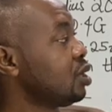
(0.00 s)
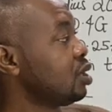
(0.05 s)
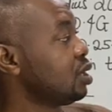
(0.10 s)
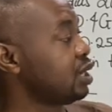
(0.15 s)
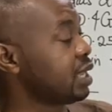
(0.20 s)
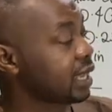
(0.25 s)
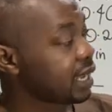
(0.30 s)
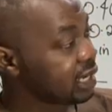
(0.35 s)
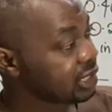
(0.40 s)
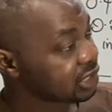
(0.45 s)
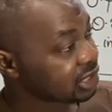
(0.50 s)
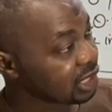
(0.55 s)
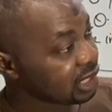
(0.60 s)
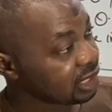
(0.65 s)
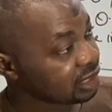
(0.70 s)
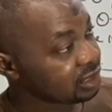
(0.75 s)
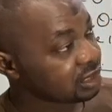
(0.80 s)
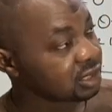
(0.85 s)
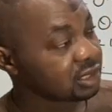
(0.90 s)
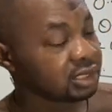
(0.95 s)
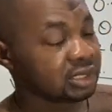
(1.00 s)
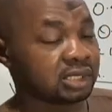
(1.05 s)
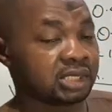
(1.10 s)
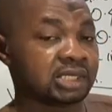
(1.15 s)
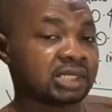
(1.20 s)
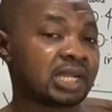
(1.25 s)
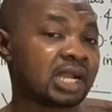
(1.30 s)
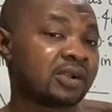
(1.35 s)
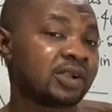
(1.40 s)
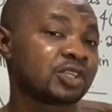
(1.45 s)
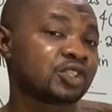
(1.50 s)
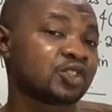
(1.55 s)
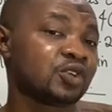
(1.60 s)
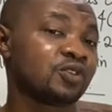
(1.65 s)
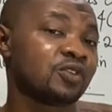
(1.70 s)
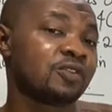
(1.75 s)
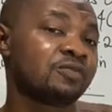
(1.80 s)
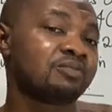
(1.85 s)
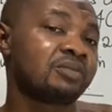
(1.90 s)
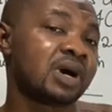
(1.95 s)
like I said, the direction
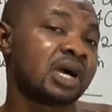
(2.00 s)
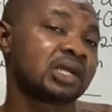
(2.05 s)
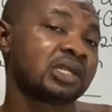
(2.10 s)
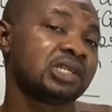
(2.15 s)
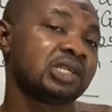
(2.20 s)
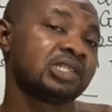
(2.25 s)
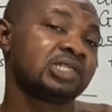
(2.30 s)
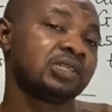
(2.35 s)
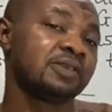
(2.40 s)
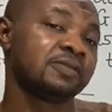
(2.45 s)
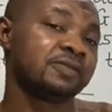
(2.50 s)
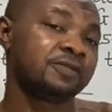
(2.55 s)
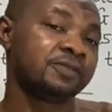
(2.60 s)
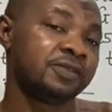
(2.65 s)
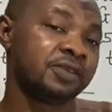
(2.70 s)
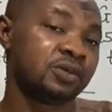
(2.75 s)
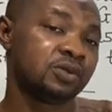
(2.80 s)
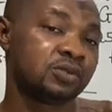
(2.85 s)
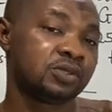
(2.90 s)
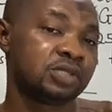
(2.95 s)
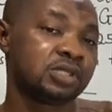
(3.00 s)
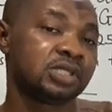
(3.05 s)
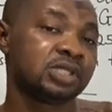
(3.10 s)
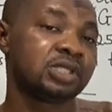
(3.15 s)
of magnetic field